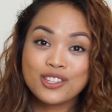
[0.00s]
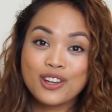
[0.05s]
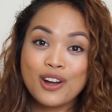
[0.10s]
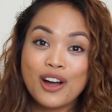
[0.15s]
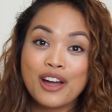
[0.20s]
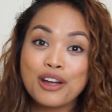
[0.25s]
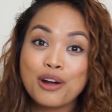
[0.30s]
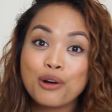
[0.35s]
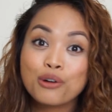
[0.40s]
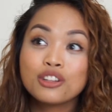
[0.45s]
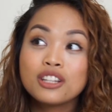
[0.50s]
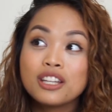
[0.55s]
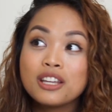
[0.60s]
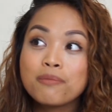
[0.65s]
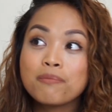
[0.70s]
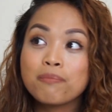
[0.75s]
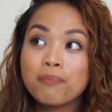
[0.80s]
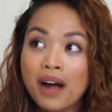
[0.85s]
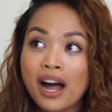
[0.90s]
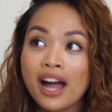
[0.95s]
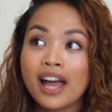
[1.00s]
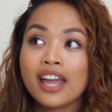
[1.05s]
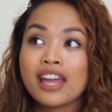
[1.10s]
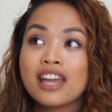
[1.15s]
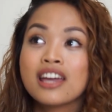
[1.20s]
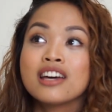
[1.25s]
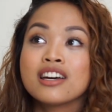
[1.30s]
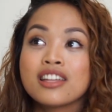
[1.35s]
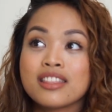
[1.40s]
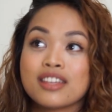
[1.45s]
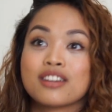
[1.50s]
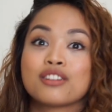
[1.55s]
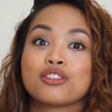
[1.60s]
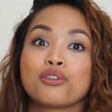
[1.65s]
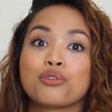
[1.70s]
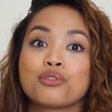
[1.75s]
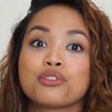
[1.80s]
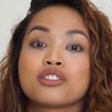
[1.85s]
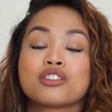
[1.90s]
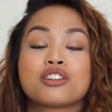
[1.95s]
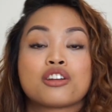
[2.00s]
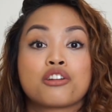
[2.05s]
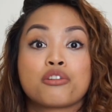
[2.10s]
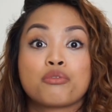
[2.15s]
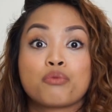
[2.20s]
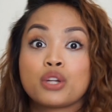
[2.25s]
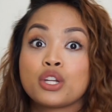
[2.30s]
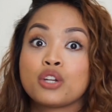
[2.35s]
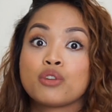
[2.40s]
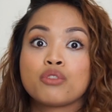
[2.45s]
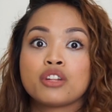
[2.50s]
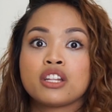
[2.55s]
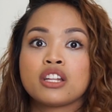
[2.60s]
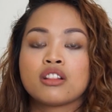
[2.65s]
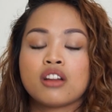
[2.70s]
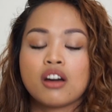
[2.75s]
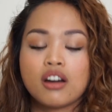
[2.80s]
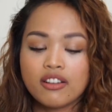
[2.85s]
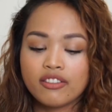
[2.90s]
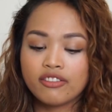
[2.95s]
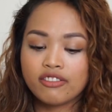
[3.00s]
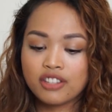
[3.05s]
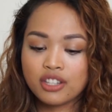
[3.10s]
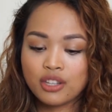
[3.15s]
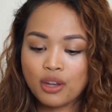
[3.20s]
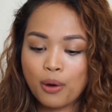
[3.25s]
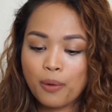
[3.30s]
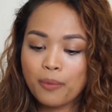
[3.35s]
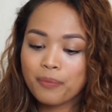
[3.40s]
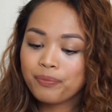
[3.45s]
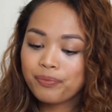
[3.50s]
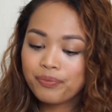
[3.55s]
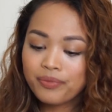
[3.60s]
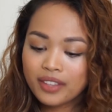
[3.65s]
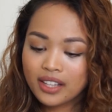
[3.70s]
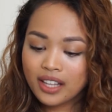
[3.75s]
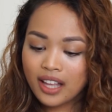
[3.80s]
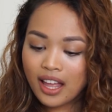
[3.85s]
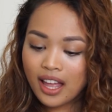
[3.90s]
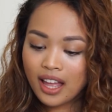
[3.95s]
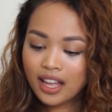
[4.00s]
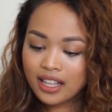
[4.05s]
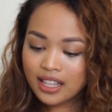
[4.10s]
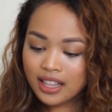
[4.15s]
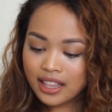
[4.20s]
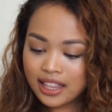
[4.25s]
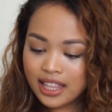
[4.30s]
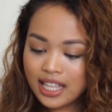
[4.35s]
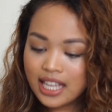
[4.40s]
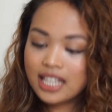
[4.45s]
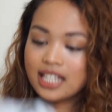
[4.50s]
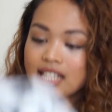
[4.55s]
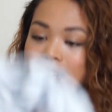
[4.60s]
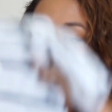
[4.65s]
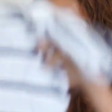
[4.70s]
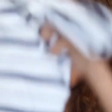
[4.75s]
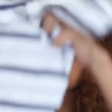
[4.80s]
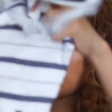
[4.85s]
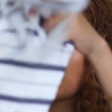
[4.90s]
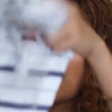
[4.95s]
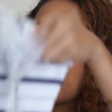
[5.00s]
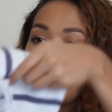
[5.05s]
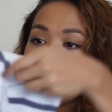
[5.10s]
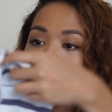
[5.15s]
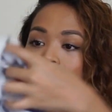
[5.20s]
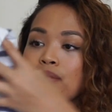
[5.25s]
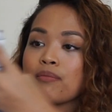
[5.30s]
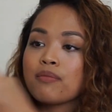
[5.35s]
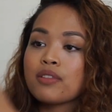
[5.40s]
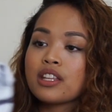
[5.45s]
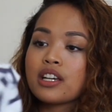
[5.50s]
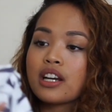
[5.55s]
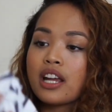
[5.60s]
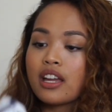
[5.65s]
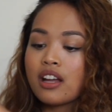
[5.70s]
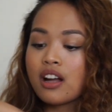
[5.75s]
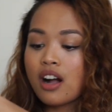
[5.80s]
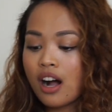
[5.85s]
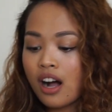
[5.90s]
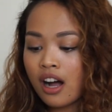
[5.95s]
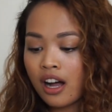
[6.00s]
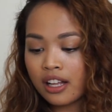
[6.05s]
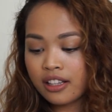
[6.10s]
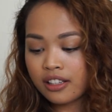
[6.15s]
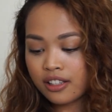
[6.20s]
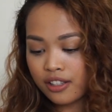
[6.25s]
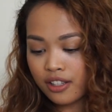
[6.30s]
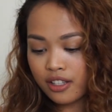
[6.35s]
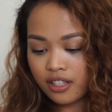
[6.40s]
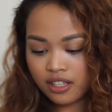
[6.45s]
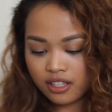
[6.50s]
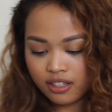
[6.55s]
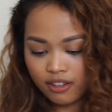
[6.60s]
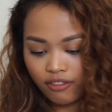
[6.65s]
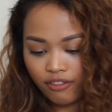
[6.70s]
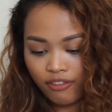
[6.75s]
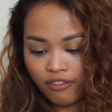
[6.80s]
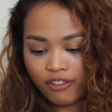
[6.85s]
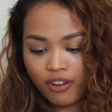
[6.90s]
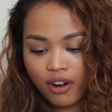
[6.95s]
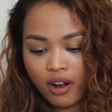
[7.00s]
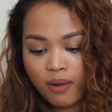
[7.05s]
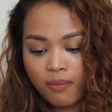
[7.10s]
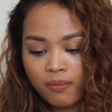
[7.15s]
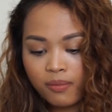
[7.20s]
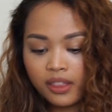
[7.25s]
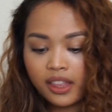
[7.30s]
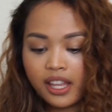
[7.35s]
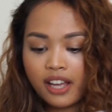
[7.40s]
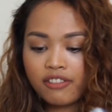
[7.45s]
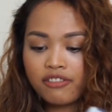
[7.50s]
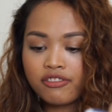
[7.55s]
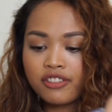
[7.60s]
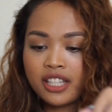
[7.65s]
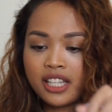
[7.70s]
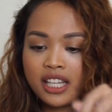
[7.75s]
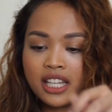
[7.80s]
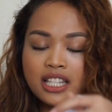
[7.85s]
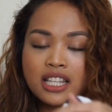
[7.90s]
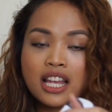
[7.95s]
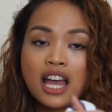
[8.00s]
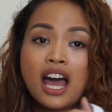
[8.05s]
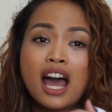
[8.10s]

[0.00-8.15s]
So I only buy the clothes that I really really love. So this is the item that I got from Lefties.